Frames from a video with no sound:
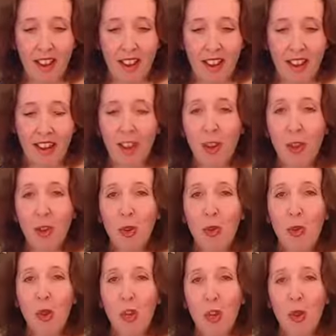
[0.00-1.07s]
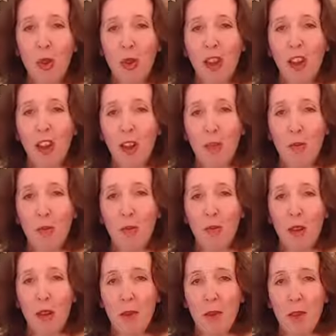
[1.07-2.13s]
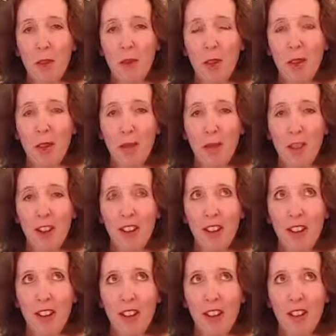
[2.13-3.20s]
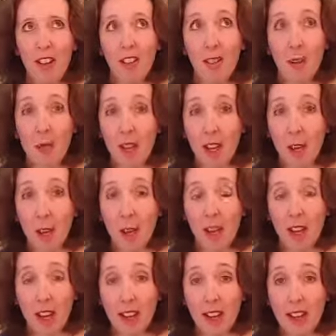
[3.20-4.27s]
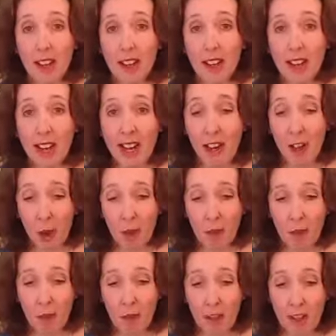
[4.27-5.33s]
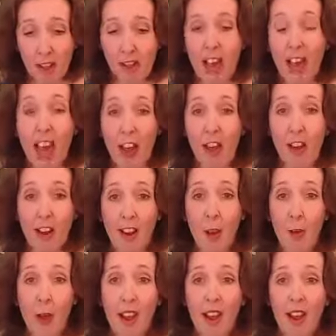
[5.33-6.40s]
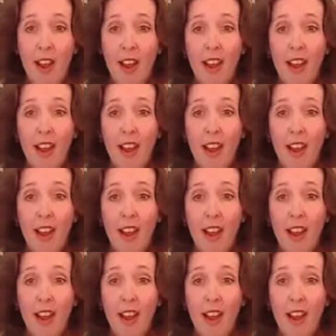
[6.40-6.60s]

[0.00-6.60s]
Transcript: And I got told a little while ago by my best friend that sometimes I need to take off this hat that I wear,